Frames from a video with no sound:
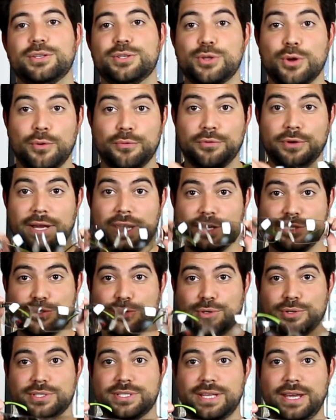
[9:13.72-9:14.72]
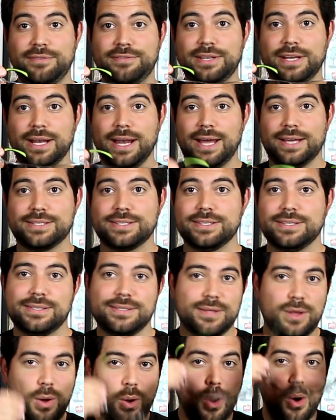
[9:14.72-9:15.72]
Don't forget your safety
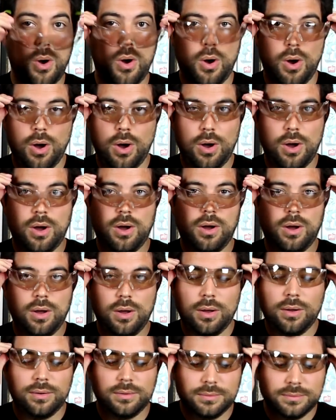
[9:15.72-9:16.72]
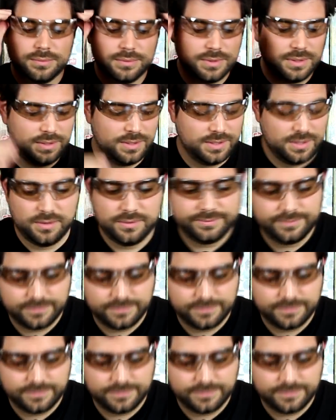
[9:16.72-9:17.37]
glasses. Ha ha.